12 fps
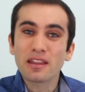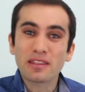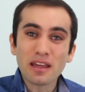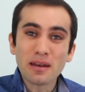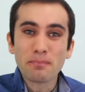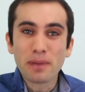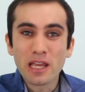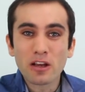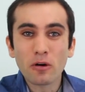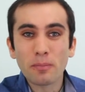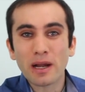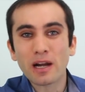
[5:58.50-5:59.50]
Then
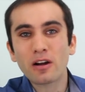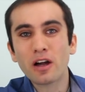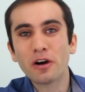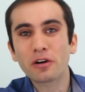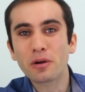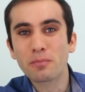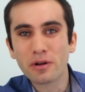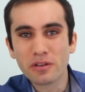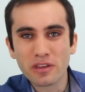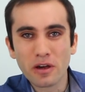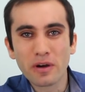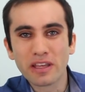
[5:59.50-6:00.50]
Banco Para El
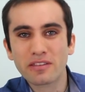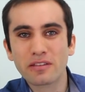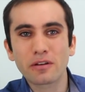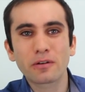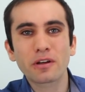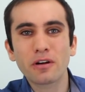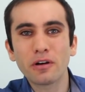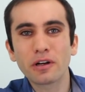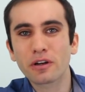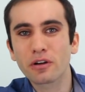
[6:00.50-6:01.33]
Comercio Exterior de